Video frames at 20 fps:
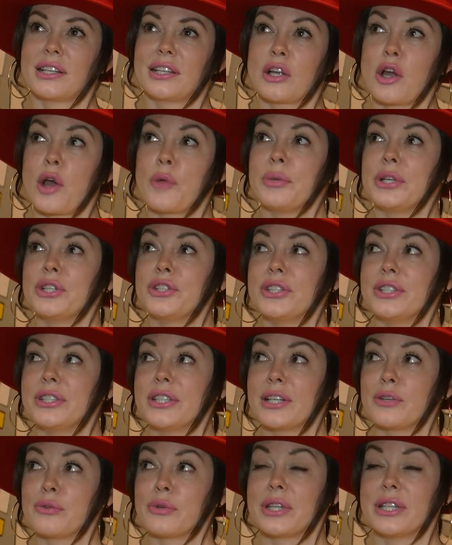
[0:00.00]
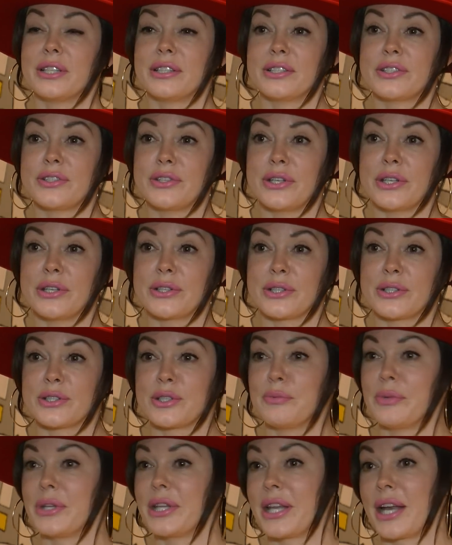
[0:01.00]
did it within the studio system
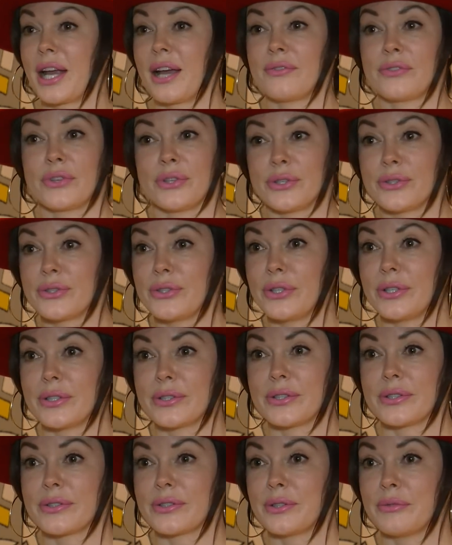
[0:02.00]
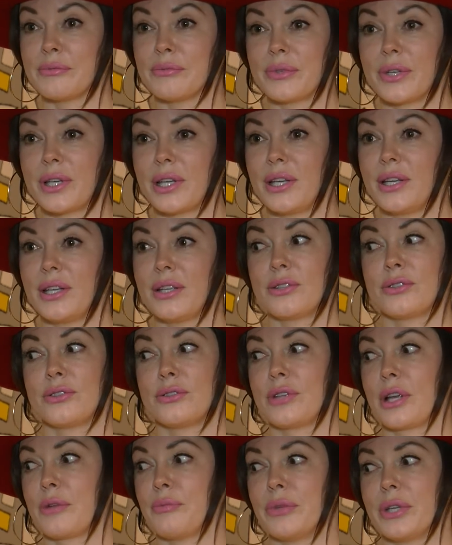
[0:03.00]
and then after the studio system.
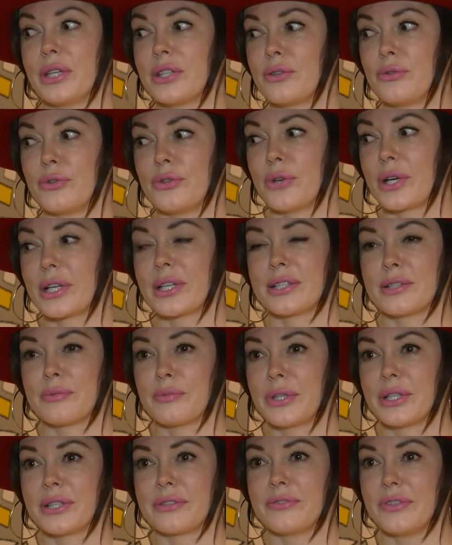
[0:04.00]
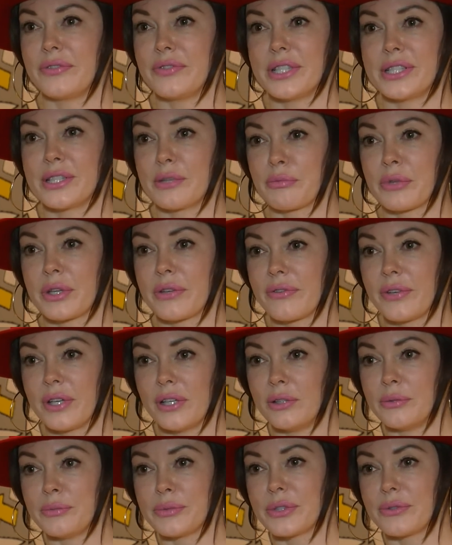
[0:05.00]
I mean, she directed something like 50-something
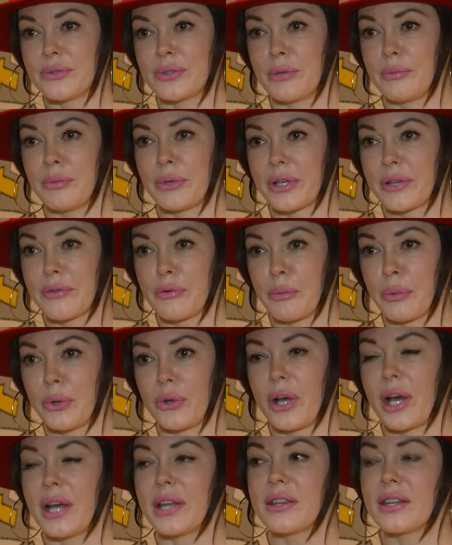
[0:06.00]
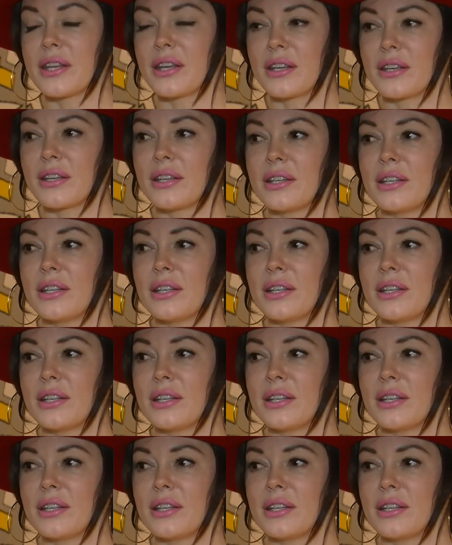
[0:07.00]
films. It was unbelievable. I think,